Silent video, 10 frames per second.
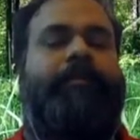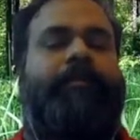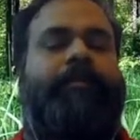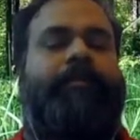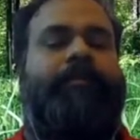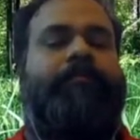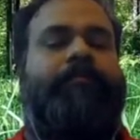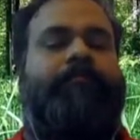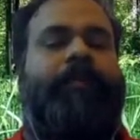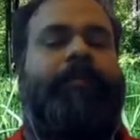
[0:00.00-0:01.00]
since
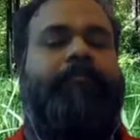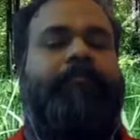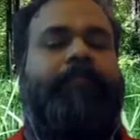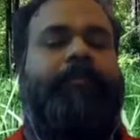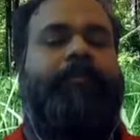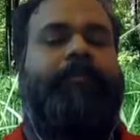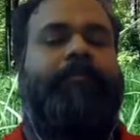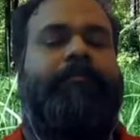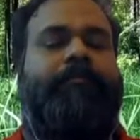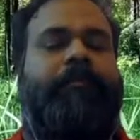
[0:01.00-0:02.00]
Vayu is
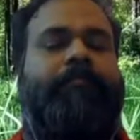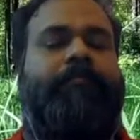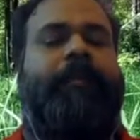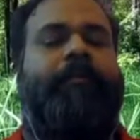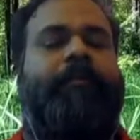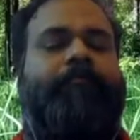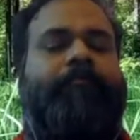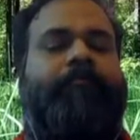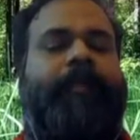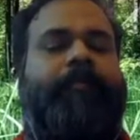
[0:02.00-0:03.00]
the quality of
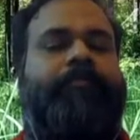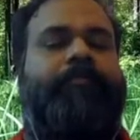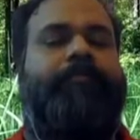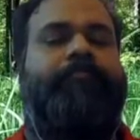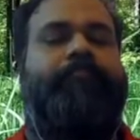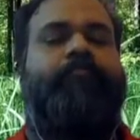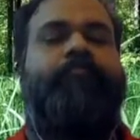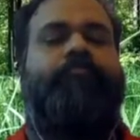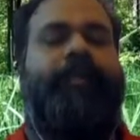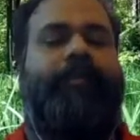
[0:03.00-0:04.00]
Vayu is
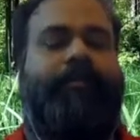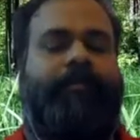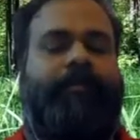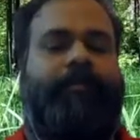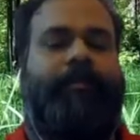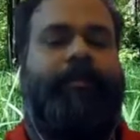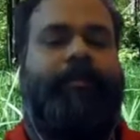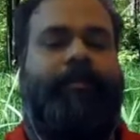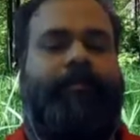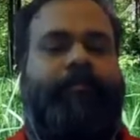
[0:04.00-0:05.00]
movement,
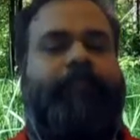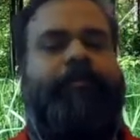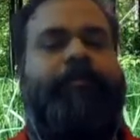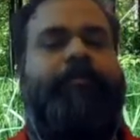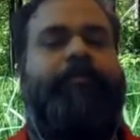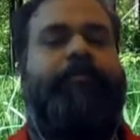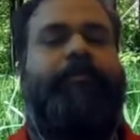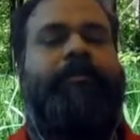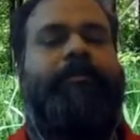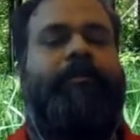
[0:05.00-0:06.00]
so the person
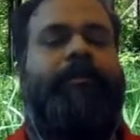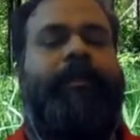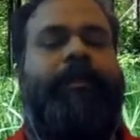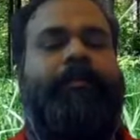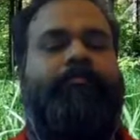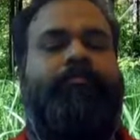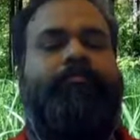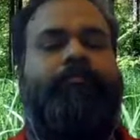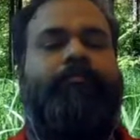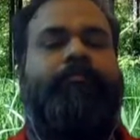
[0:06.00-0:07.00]
likes to
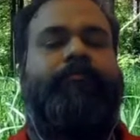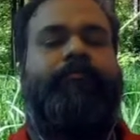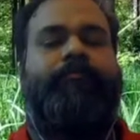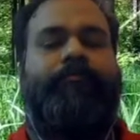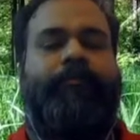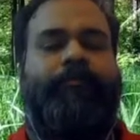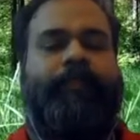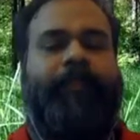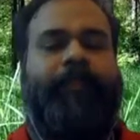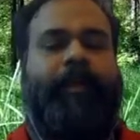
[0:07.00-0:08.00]
move,
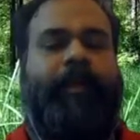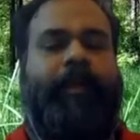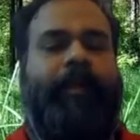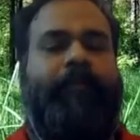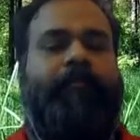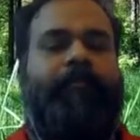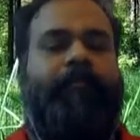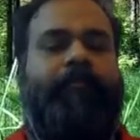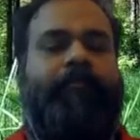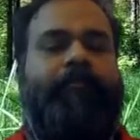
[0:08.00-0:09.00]
and
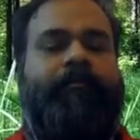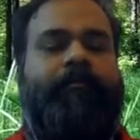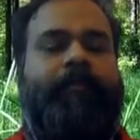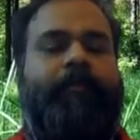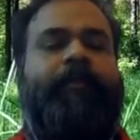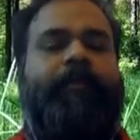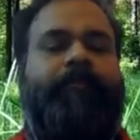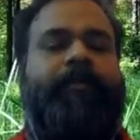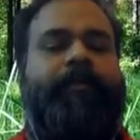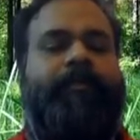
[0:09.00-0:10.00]
even if he
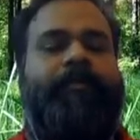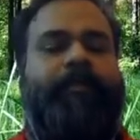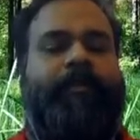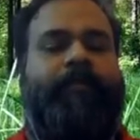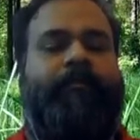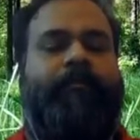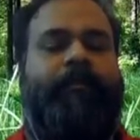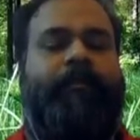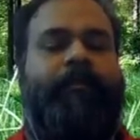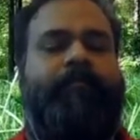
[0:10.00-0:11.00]
is sitting,
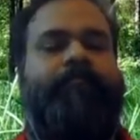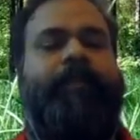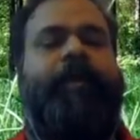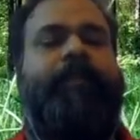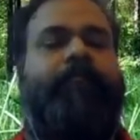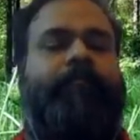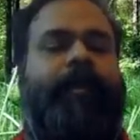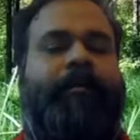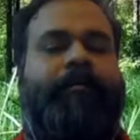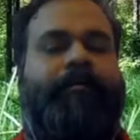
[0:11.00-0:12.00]
his mind
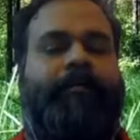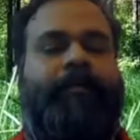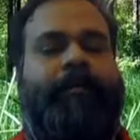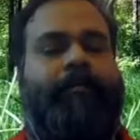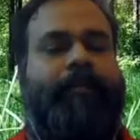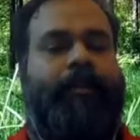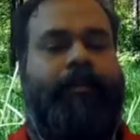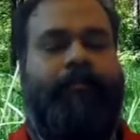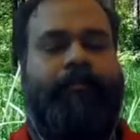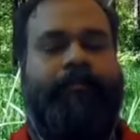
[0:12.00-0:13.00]
wanders here and there.
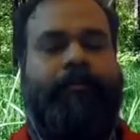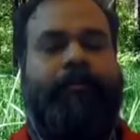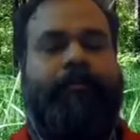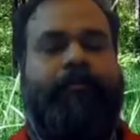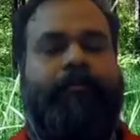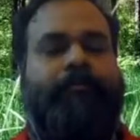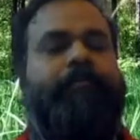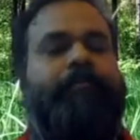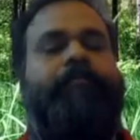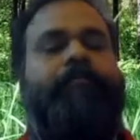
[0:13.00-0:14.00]
So this
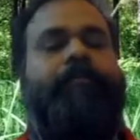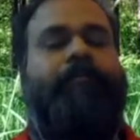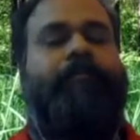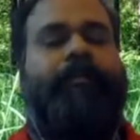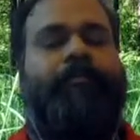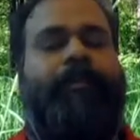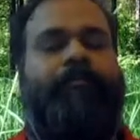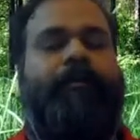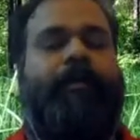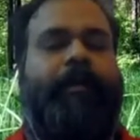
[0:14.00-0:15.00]
is not very
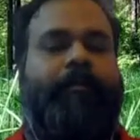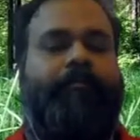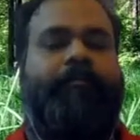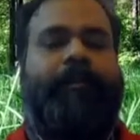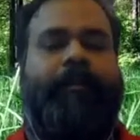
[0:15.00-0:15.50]
stable kind of thing.